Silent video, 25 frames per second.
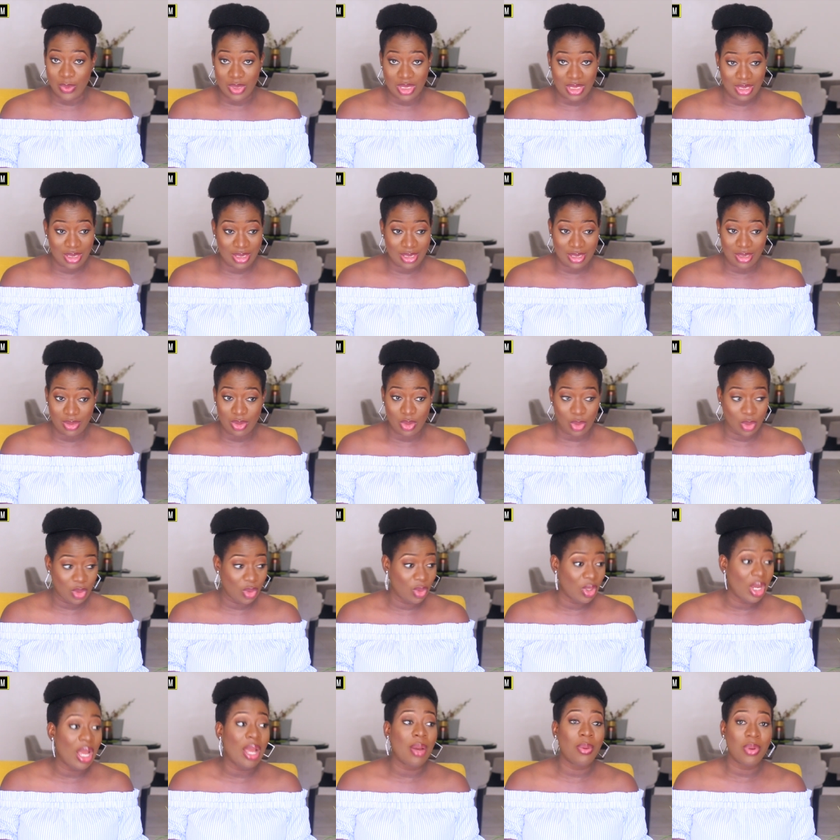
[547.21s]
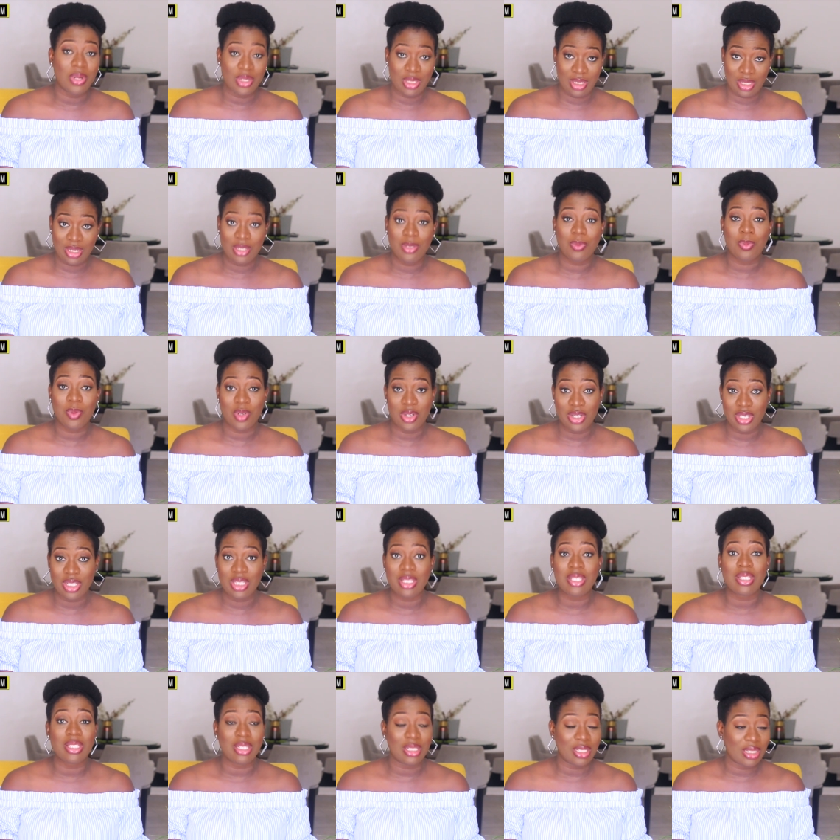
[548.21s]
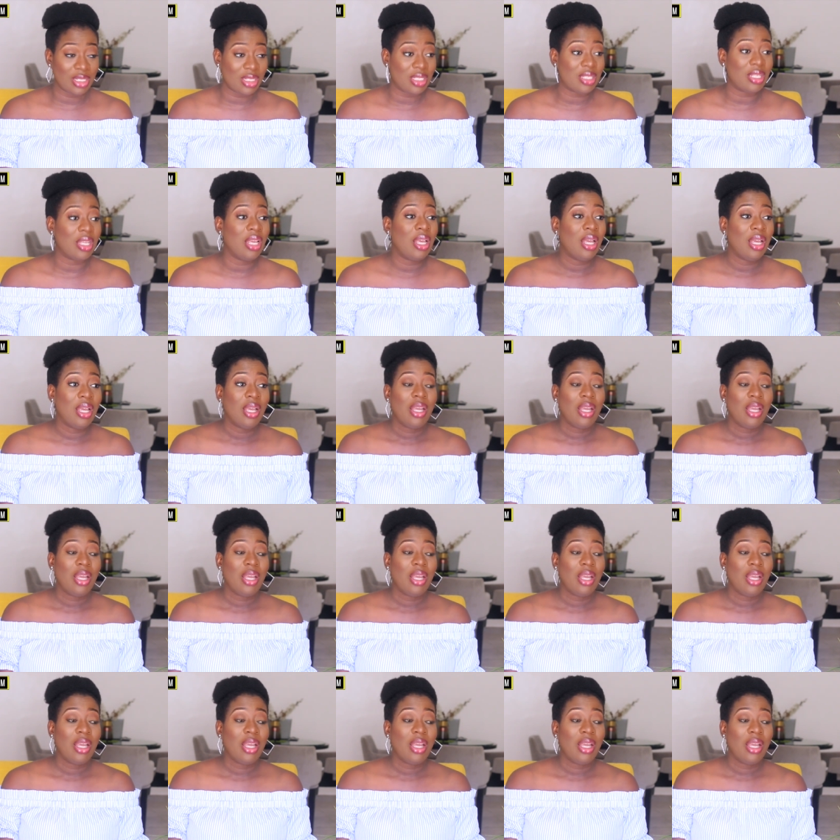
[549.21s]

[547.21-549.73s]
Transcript: with Tito, I was experiencing it.